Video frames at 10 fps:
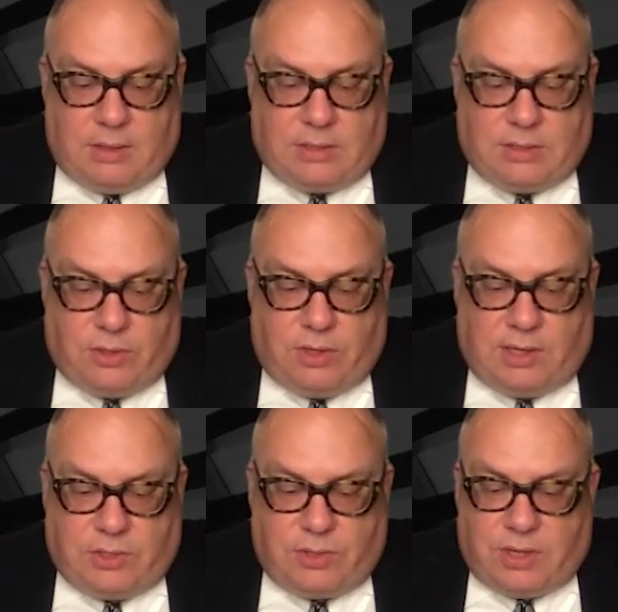Tokyo
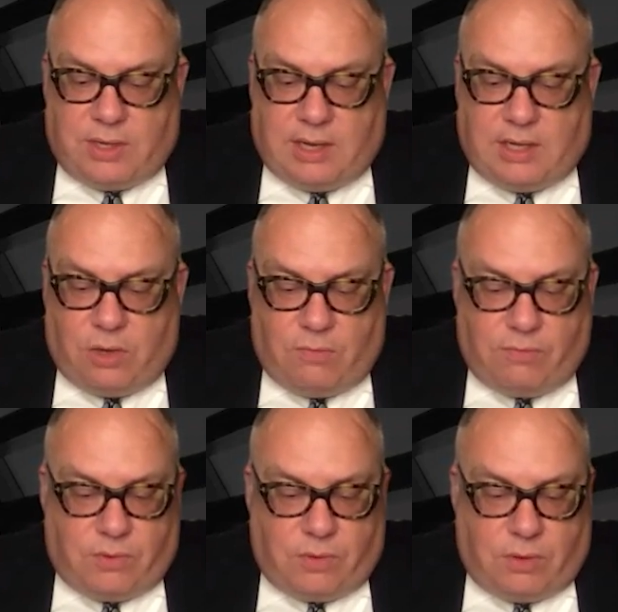Electron had
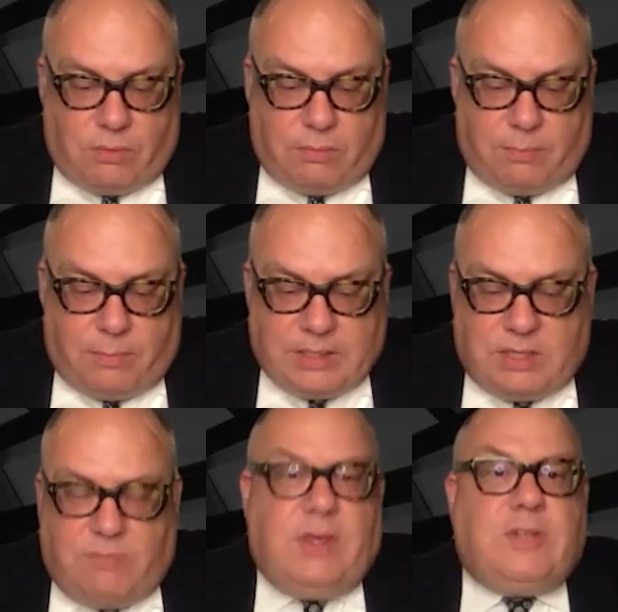overall best
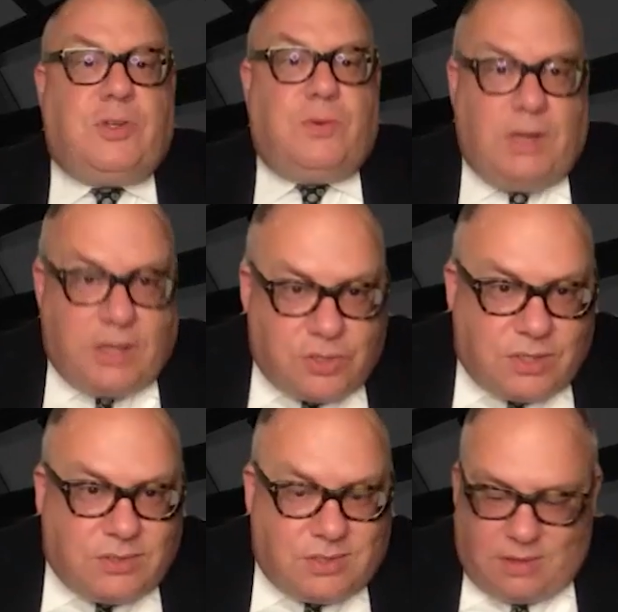investor
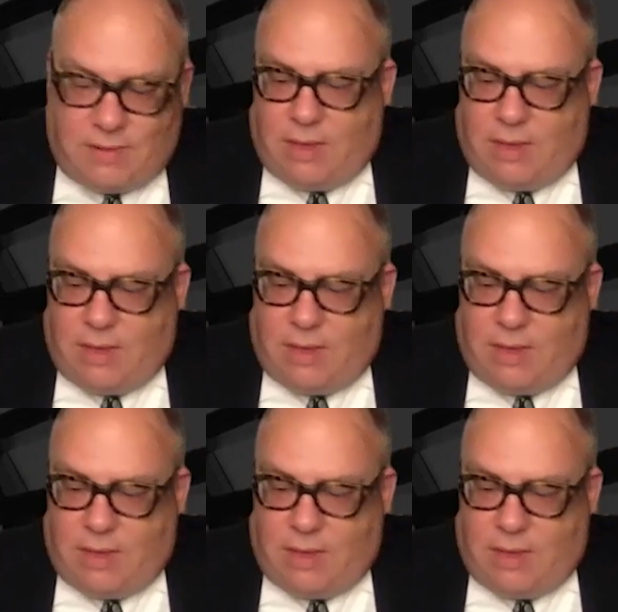relations,